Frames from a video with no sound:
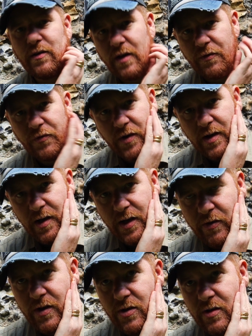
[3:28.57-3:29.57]
they're friendly
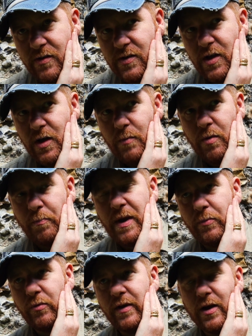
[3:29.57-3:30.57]
creatures, but
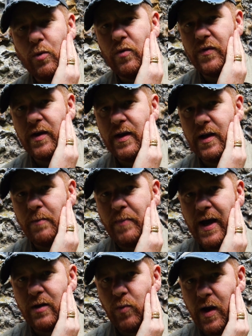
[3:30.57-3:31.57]
people deal with it in a
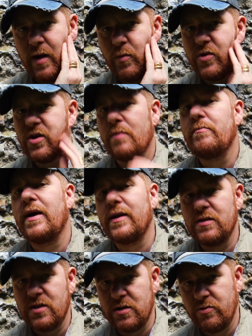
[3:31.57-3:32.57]
bad way, which can make
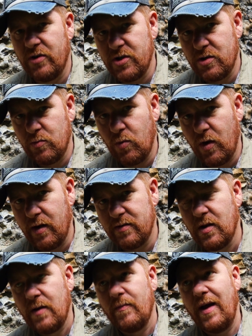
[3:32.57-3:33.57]
the situation
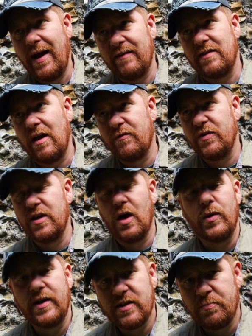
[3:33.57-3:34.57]
worse, as that video
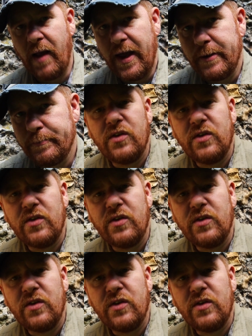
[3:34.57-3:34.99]
will explain.